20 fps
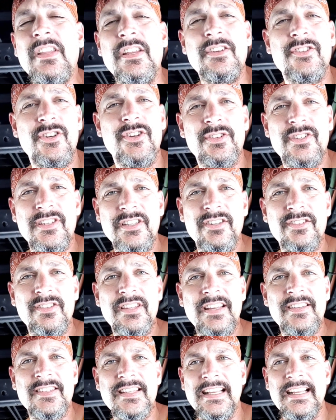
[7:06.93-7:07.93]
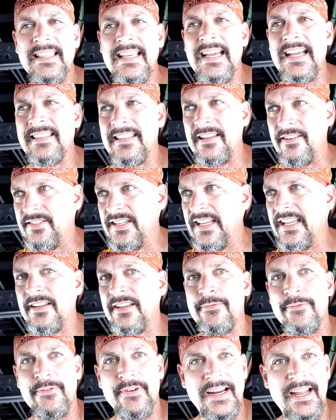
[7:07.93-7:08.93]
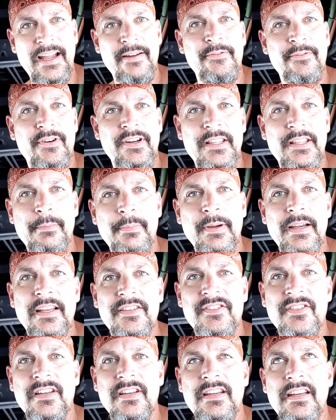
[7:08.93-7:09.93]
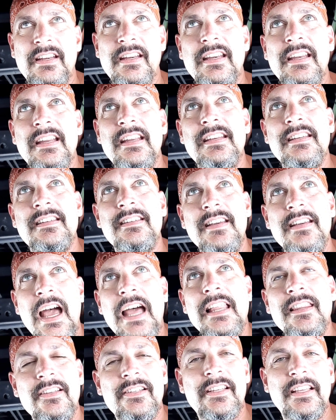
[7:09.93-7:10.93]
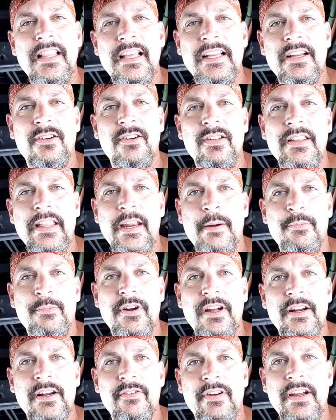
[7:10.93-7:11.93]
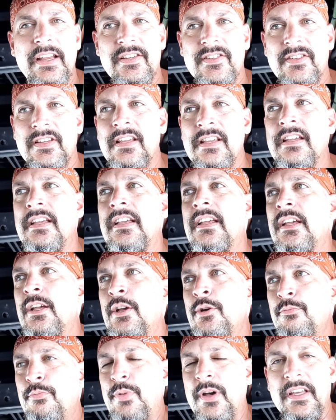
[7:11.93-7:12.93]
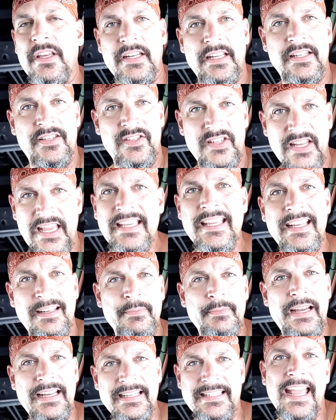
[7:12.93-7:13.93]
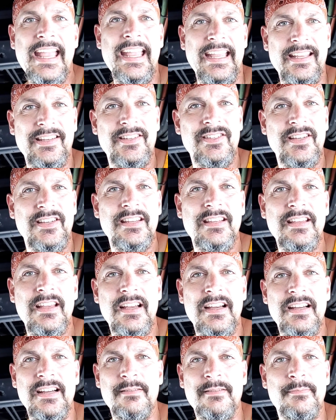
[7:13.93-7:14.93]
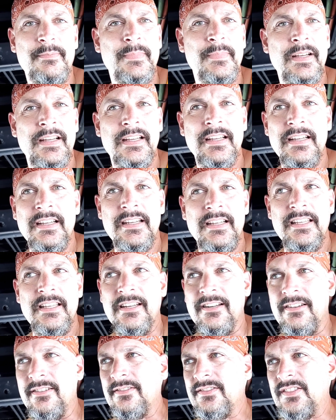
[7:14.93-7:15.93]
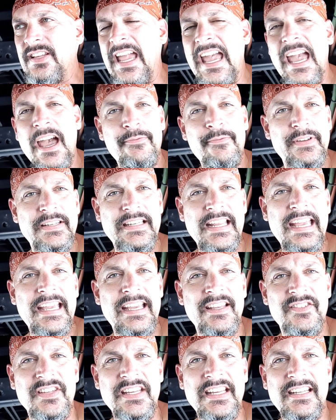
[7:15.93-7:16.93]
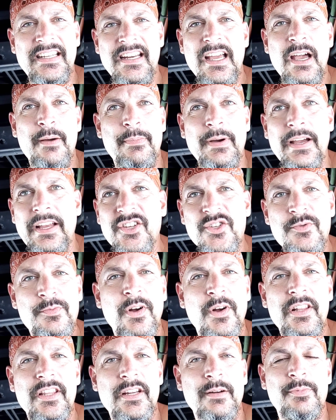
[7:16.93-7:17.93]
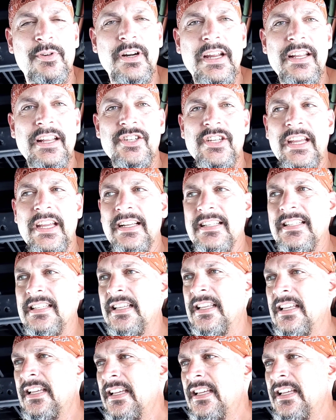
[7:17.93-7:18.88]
So it's little things like that that are taking forever on the bus and not looking like a whole lot of progress, but it's taking my days. It's half a day is eaten up by a small little project.